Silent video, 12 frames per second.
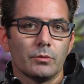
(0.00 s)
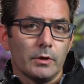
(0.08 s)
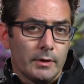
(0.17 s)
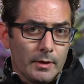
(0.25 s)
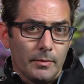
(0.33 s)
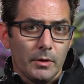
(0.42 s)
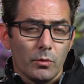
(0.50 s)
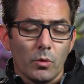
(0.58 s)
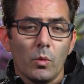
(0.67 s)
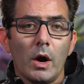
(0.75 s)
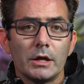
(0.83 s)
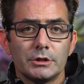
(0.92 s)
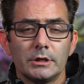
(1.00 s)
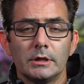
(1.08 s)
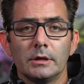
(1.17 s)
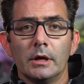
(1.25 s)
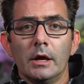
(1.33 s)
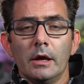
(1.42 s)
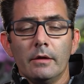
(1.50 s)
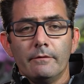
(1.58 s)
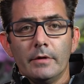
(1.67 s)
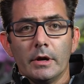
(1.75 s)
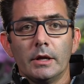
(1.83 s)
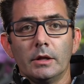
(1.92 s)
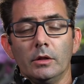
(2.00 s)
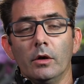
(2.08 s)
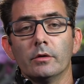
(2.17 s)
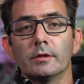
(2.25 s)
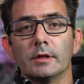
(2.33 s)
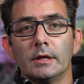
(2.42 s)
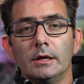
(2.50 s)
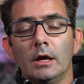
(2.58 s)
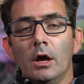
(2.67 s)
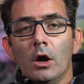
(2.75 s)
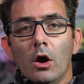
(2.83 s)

It's something we're watching very closely.